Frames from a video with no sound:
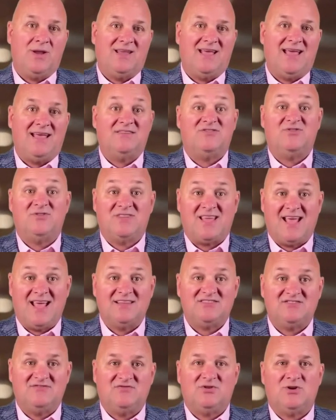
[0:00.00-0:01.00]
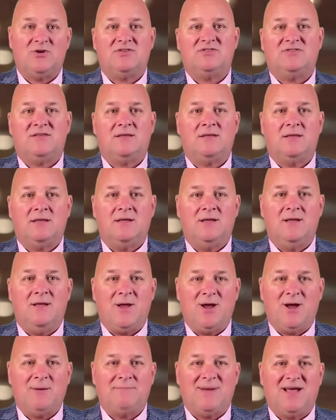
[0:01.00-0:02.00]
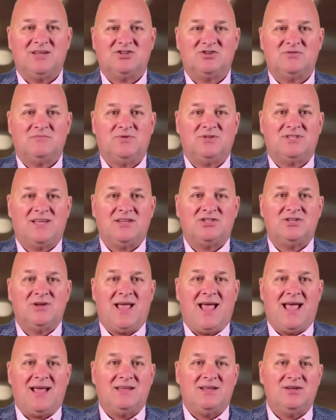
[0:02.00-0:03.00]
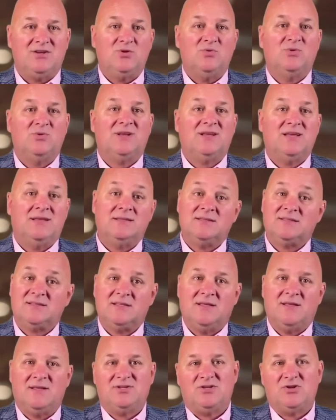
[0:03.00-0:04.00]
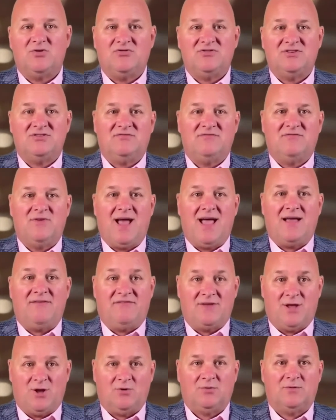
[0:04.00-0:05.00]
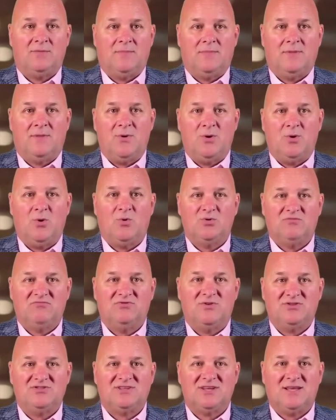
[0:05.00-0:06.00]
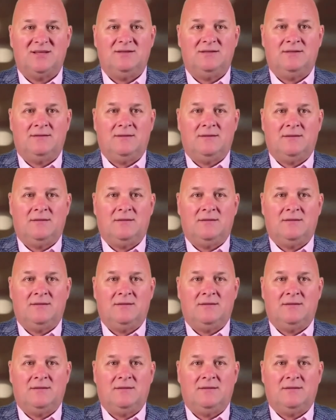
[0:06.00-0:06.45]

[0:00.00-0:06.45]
gains are taxed first, a Pension Protection Act annuity uses FIFO, or first in,